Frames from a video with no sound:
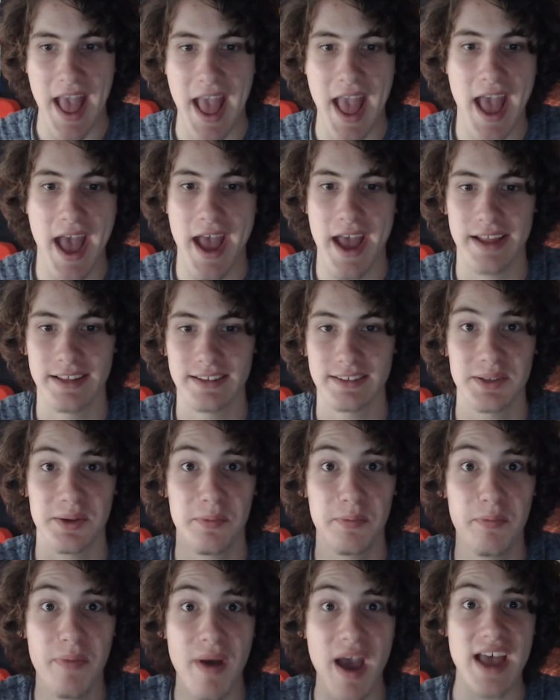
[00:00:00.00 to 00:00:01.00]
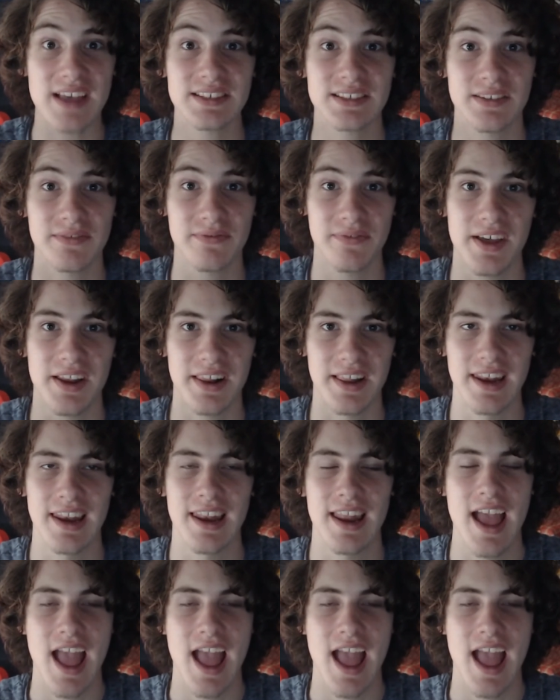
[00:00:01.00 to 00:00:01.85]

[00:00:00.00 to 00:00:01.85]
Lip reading: and the best villain